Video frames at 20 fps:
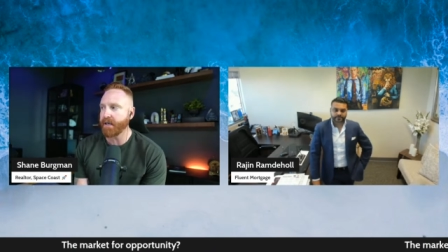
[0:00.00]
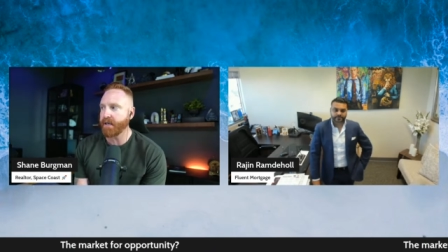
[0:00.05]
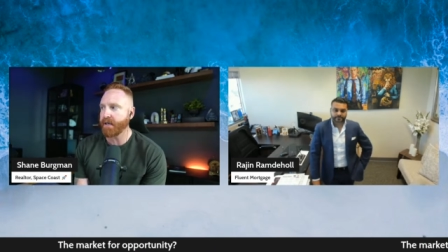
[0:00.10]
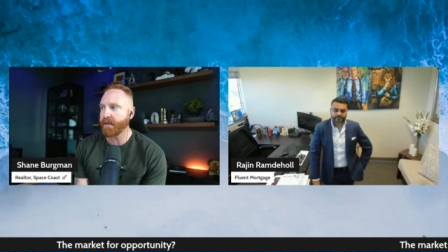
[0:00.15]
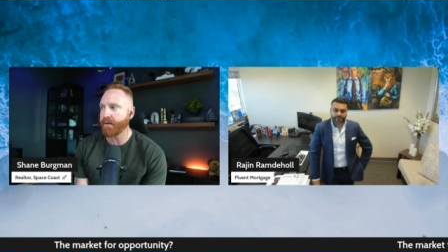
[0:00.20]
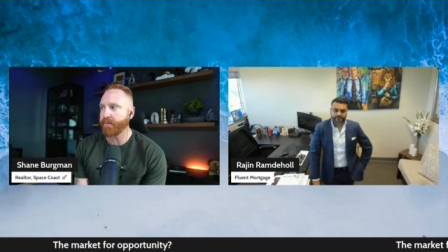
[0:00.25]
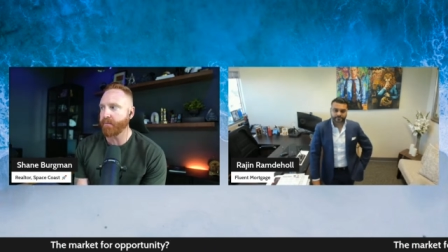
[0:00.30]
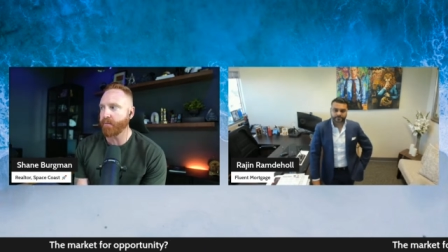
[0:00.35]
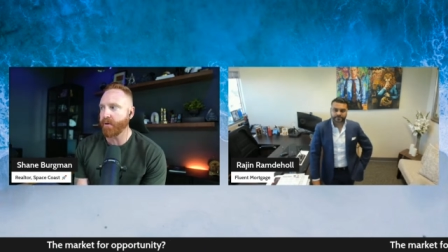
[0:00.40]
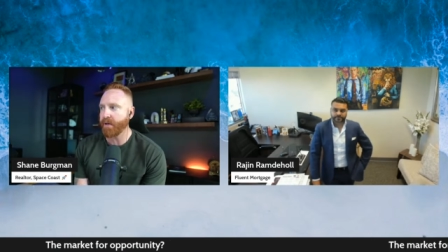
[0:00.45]

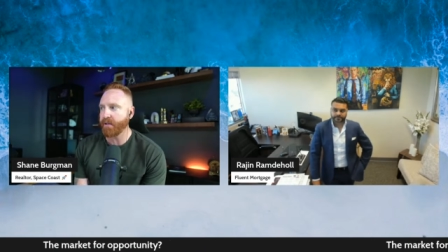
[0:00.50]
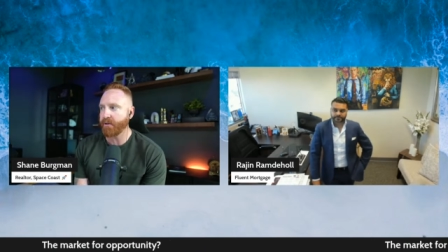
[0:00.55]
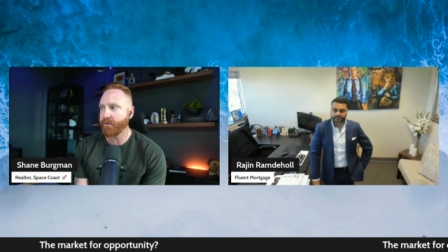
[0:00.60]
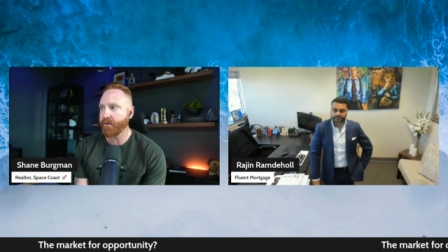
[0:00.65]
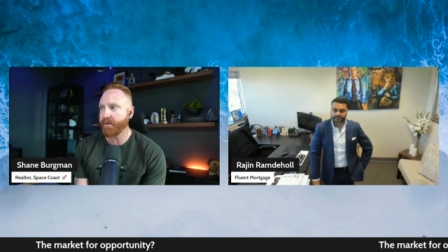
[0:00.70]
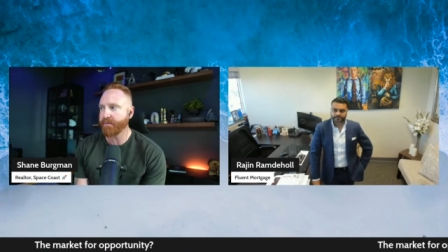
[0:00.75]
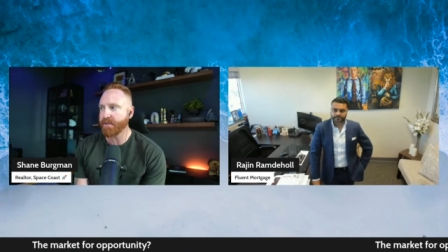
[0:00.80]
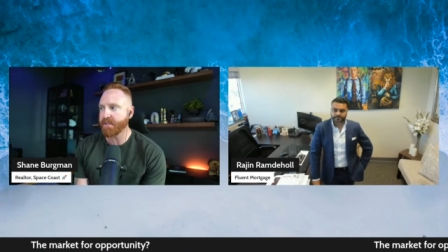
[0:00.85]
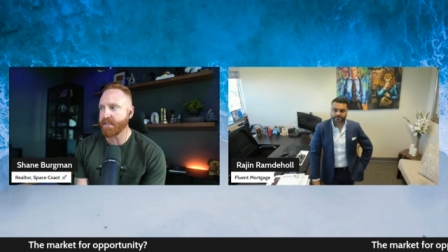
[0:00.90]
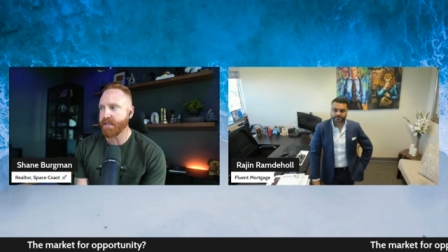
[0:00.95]
Um, we do
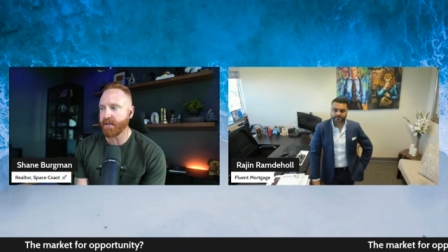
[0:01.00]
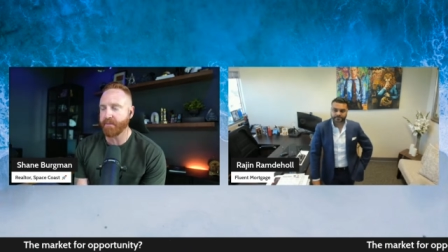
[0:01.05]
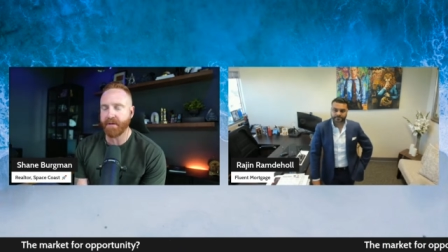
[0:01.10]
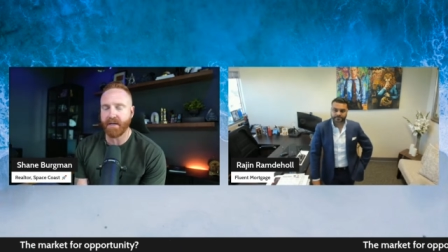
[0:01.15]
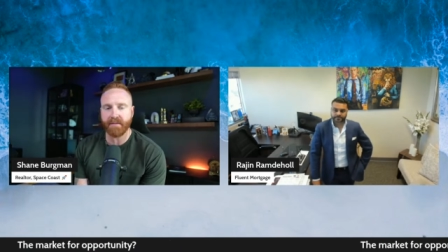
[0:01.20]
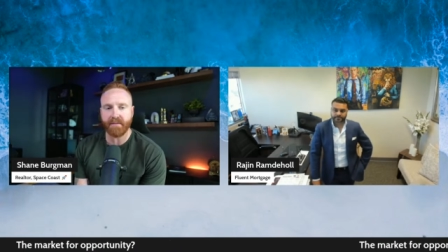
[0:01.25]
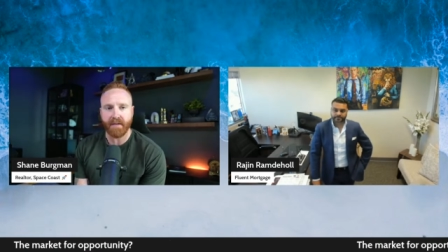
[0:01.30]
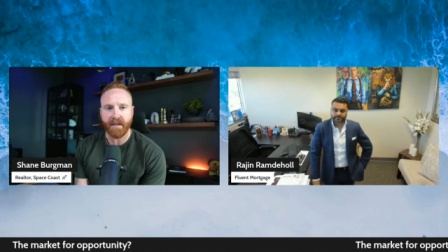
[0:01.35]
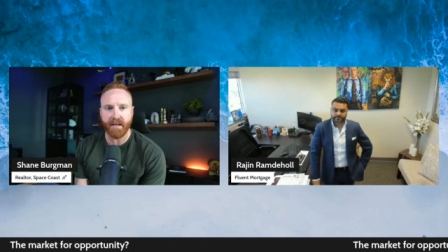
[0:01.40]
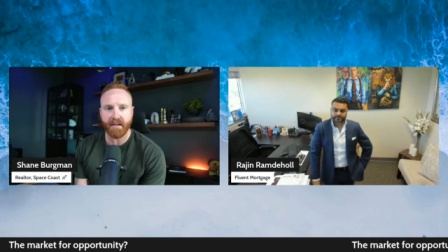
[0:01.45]
have a segment
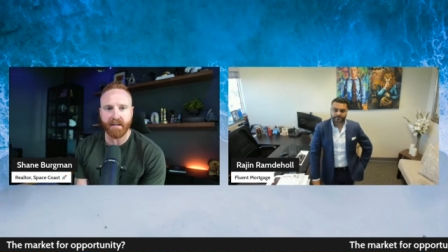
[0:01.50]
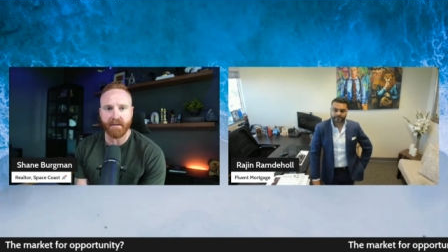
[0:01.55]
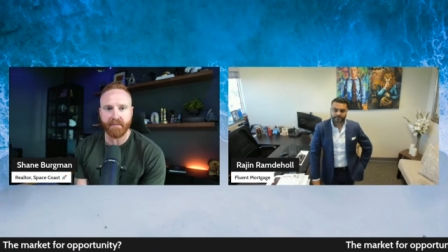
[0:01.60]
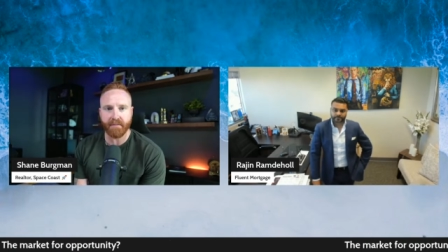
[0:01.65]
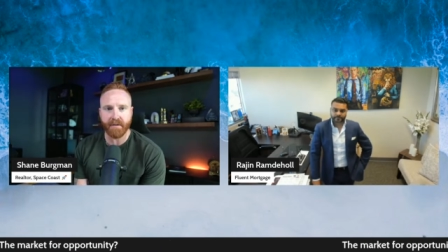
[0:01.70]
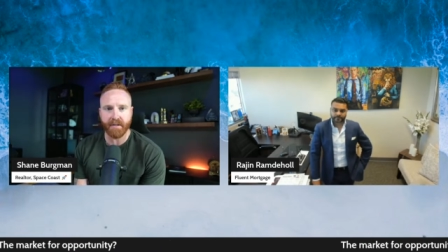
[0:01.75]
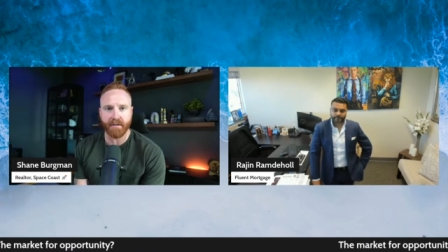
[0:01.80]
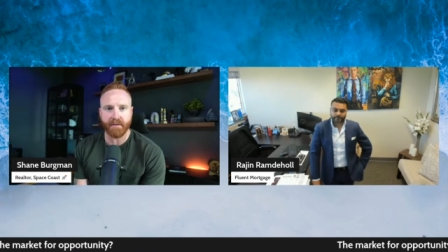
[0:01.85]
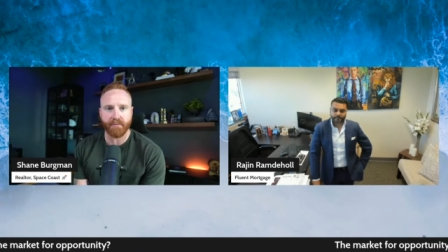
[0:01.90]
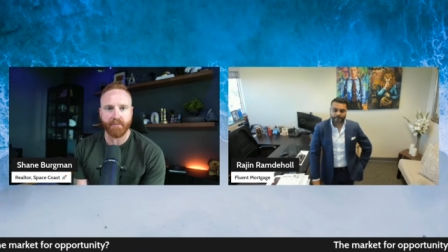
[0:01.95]
at the end of
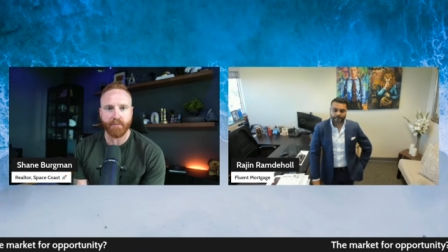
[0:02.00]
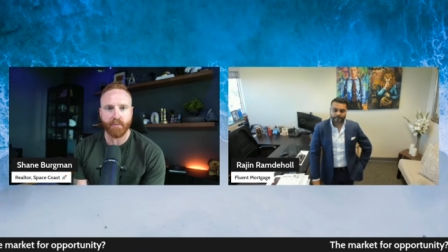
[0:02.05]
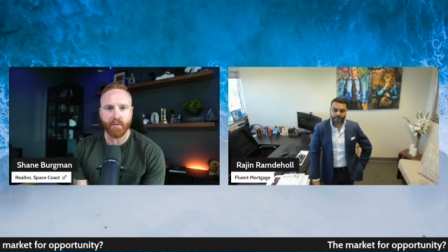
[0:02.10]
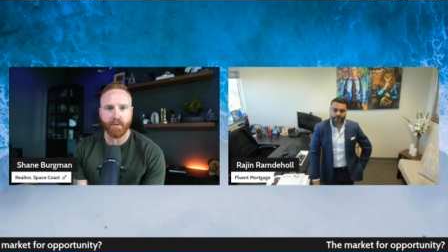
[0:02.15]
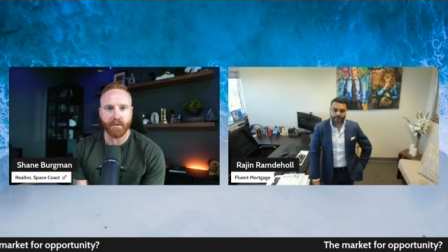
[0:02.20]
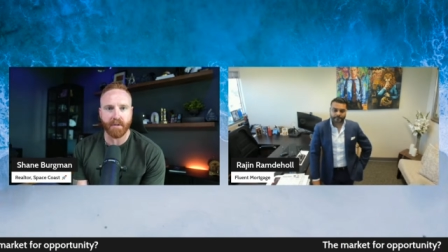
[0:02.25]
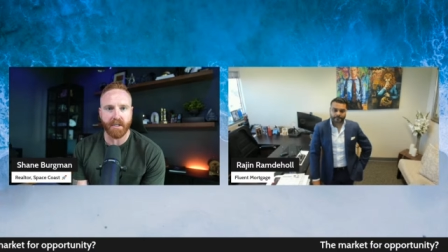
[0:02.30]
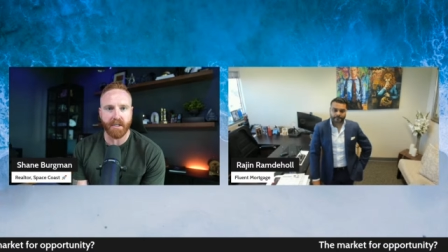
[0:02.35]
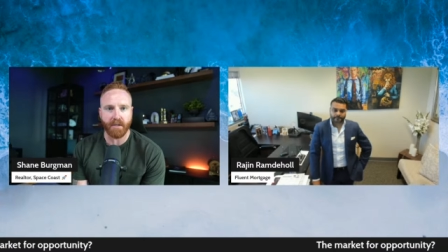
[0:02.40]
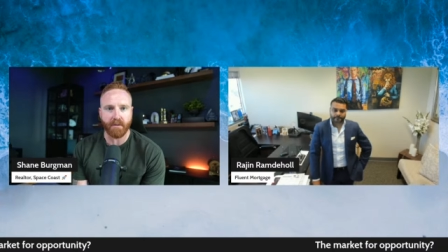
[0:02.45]
it
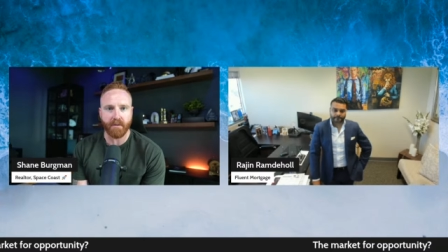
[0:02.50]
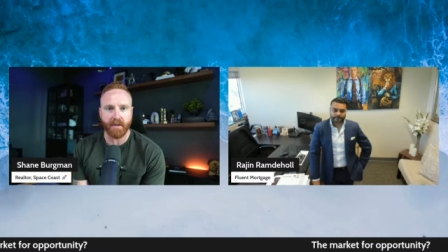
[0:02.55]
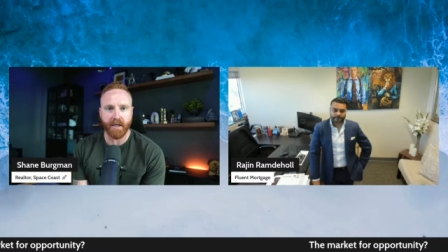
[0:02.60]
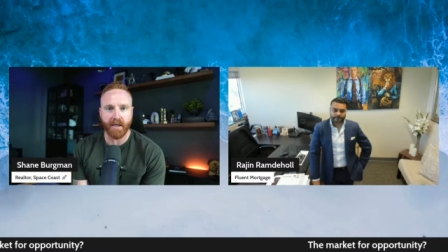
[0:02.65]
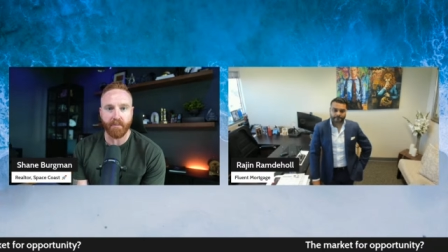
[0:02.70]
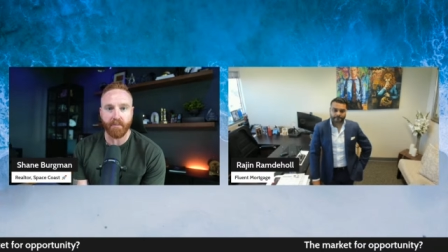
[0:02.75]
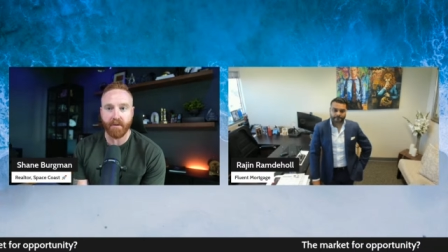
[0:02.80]
for Q and A.